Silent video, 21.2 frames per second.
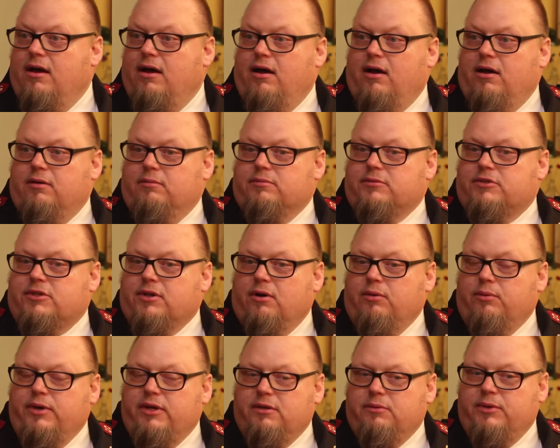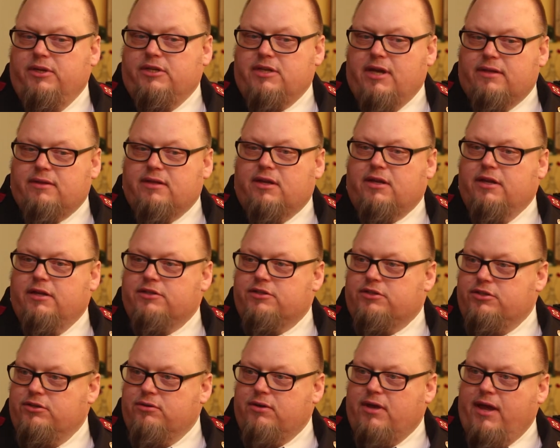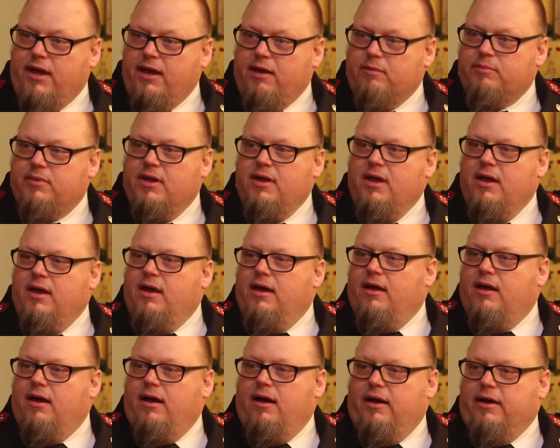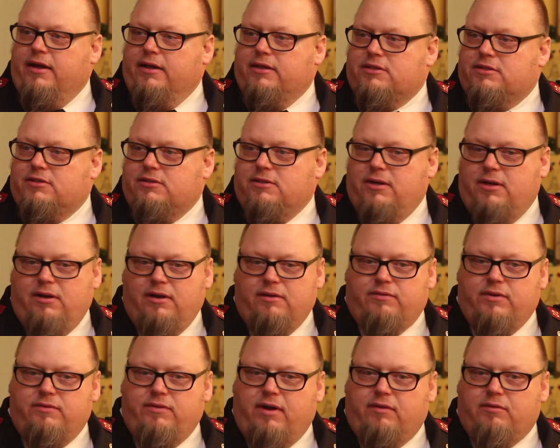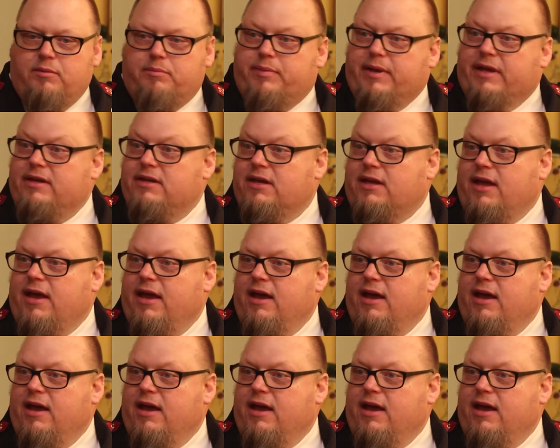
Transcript: Um, so we, we take the kids to camp. Uh, it's, you know, if you've ever been to